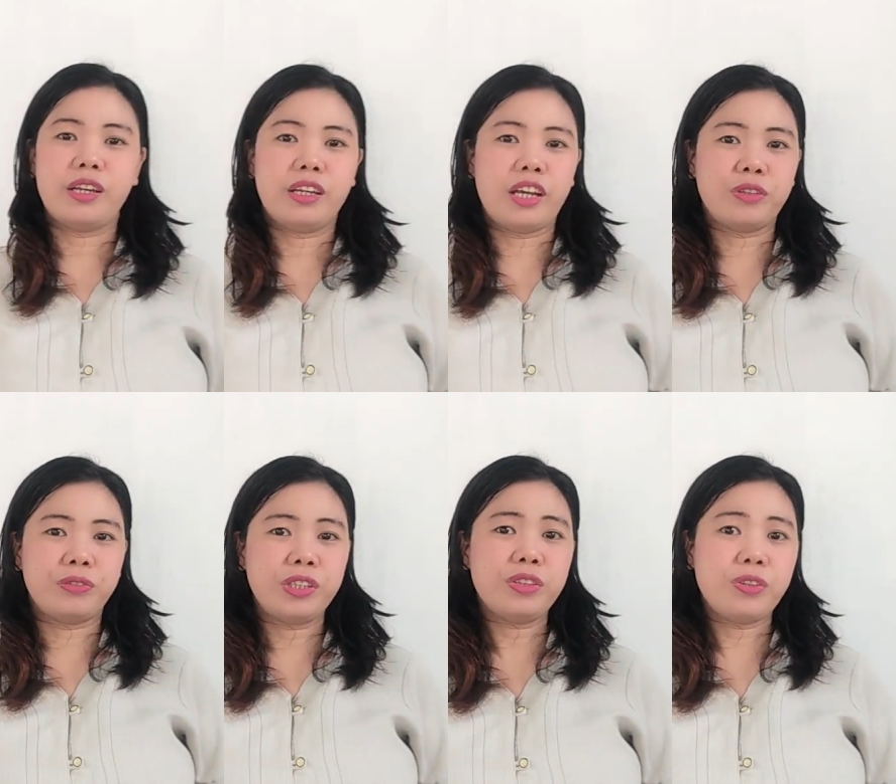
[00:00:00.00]
And
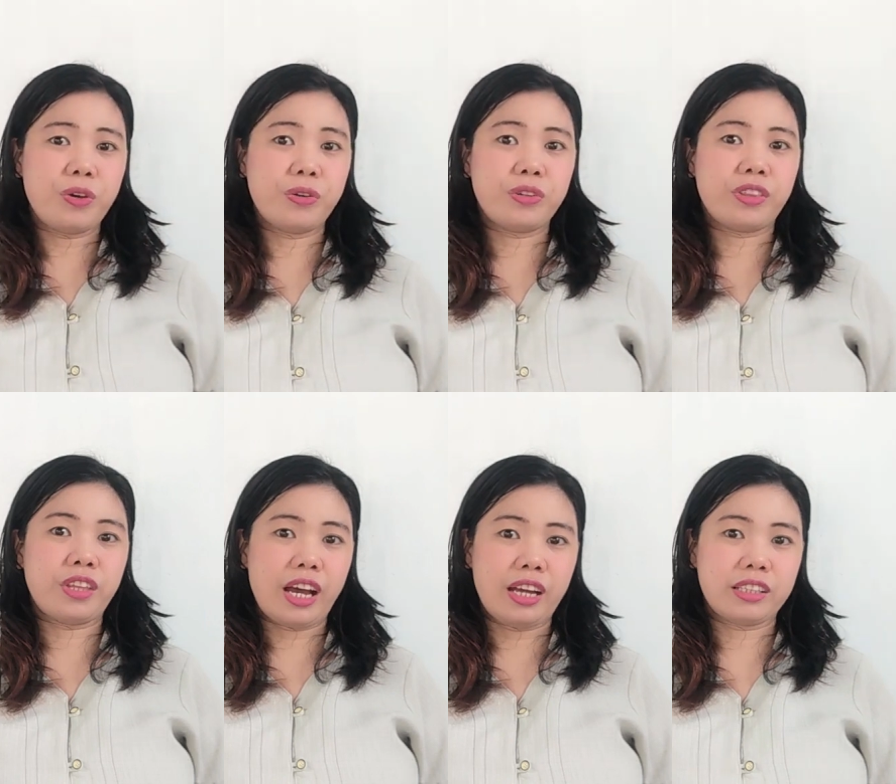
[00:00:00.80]
we know
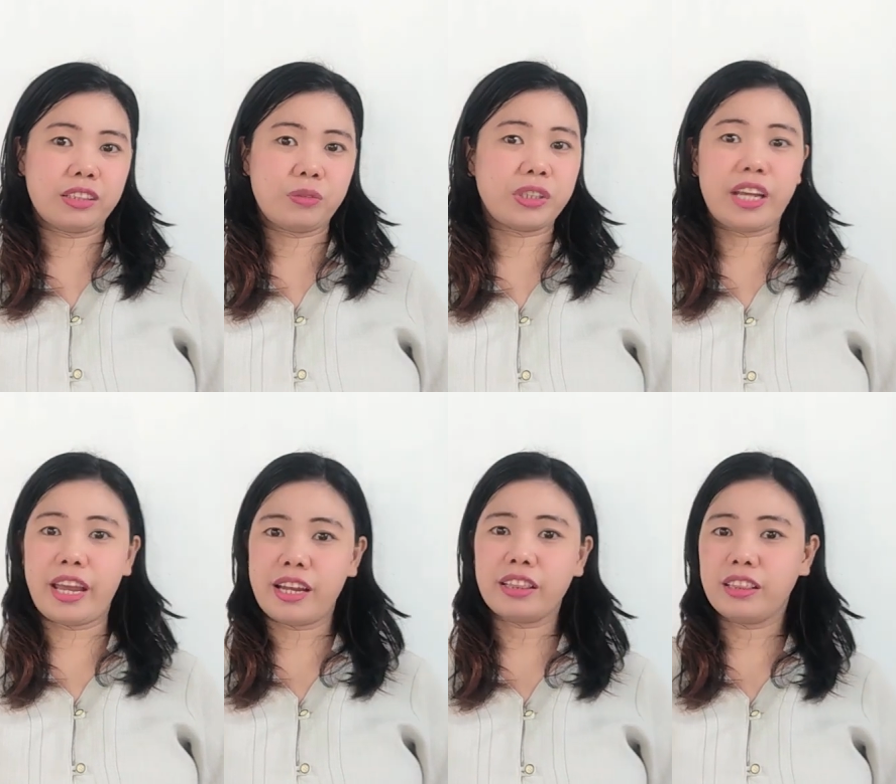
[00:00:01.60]
that we
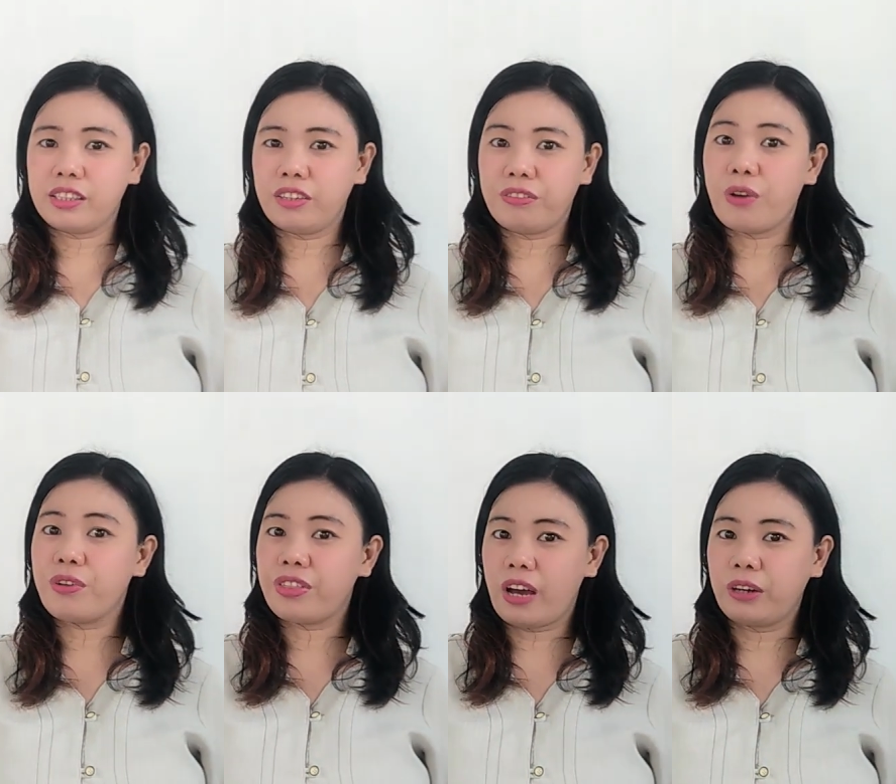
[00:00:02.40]
cannot live
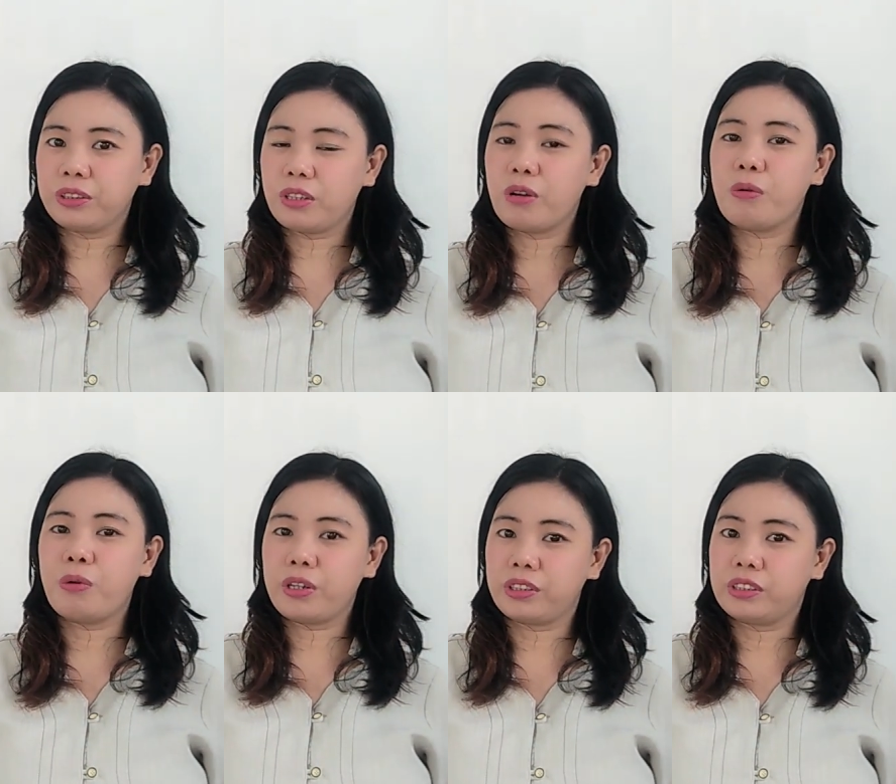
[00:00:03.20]
without
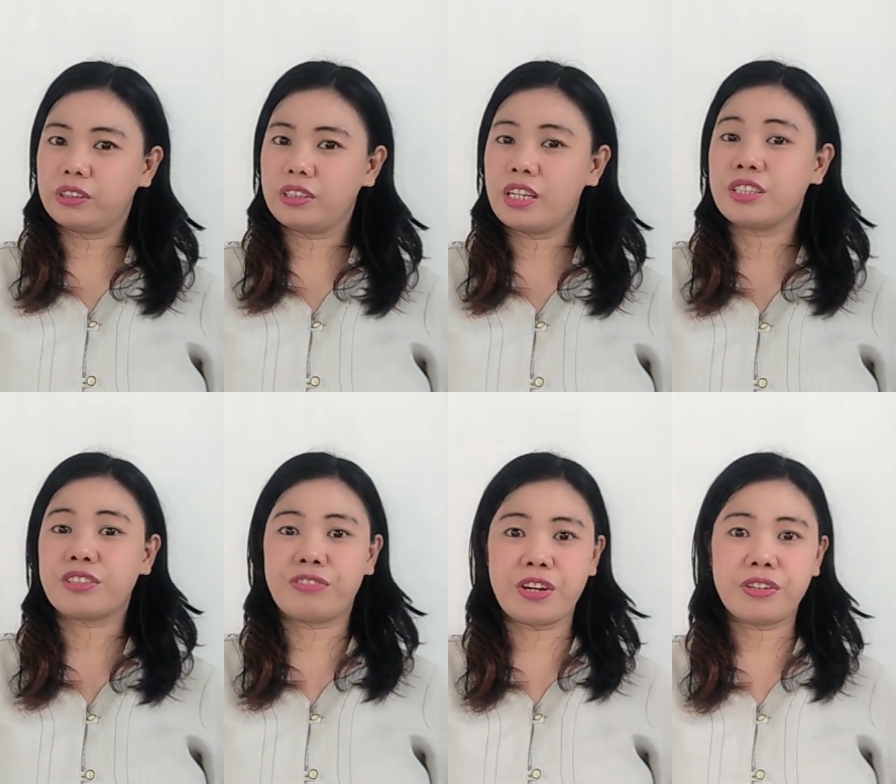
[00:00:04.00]
water. It
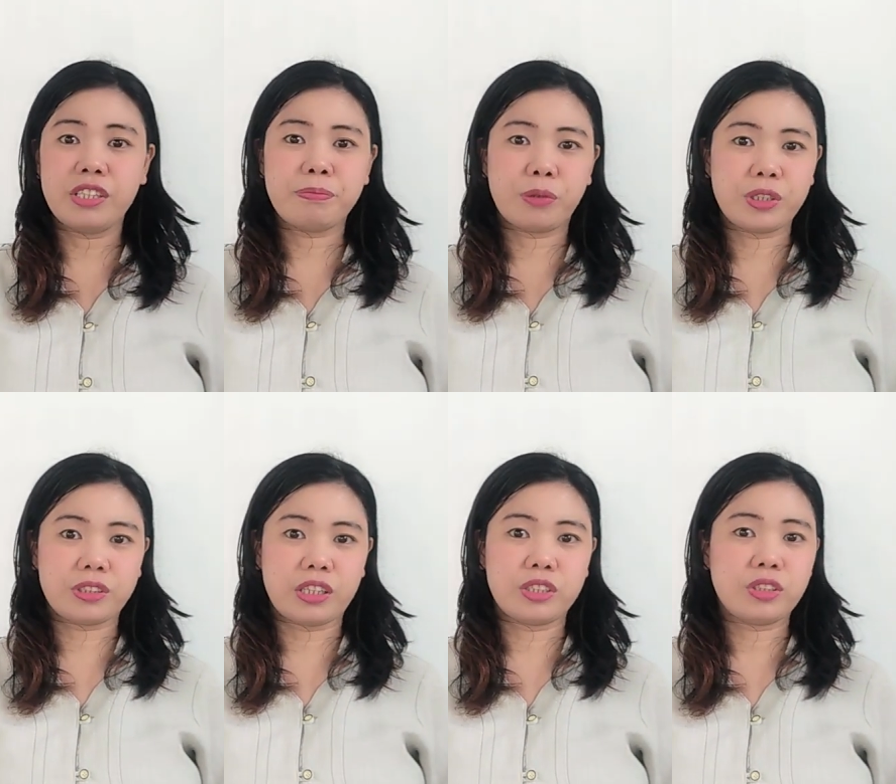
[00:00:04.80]
is very
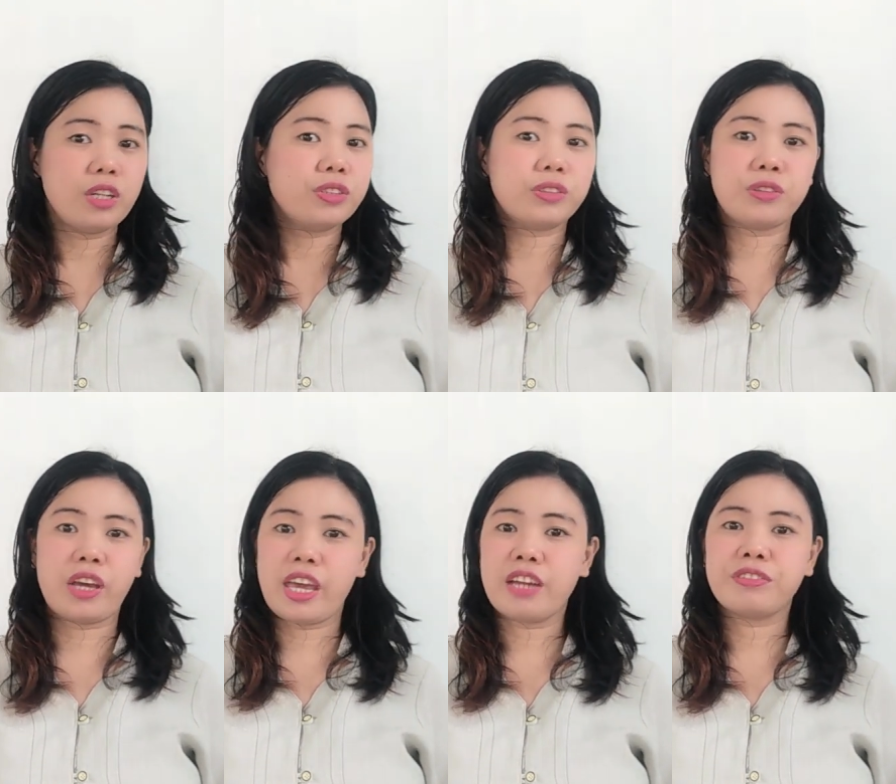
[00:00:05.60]
important to
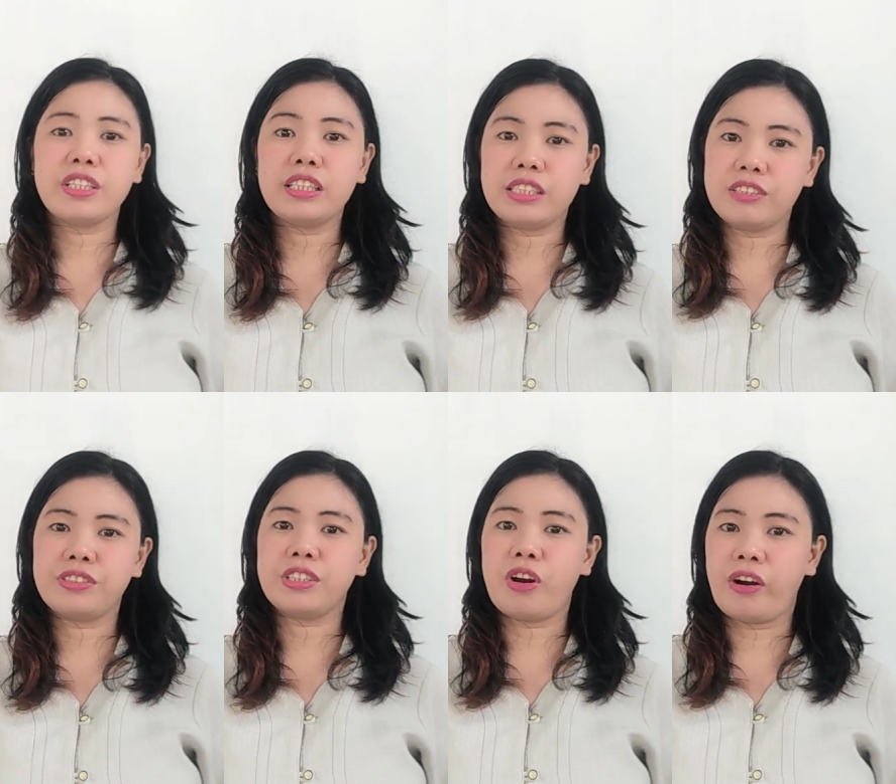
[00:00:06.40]
every
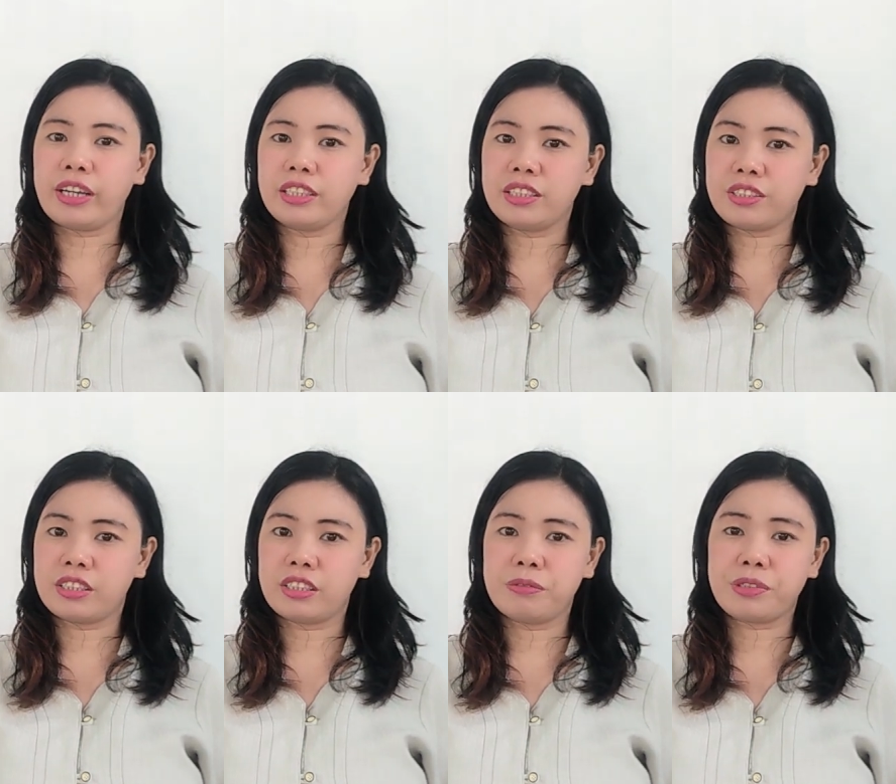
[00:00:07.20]
living
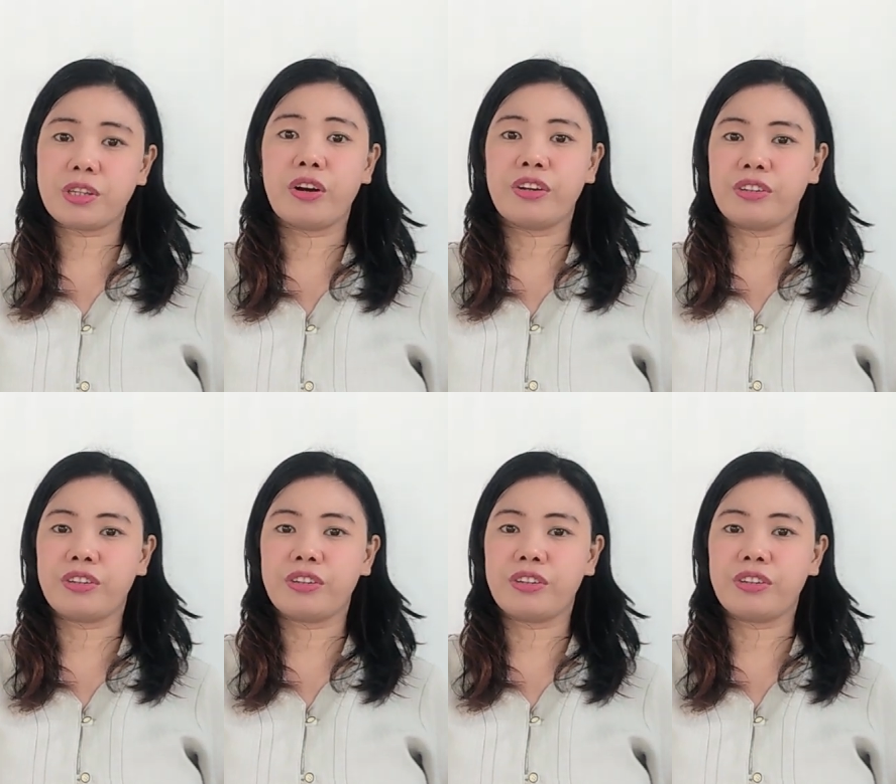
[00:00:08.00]
organisms on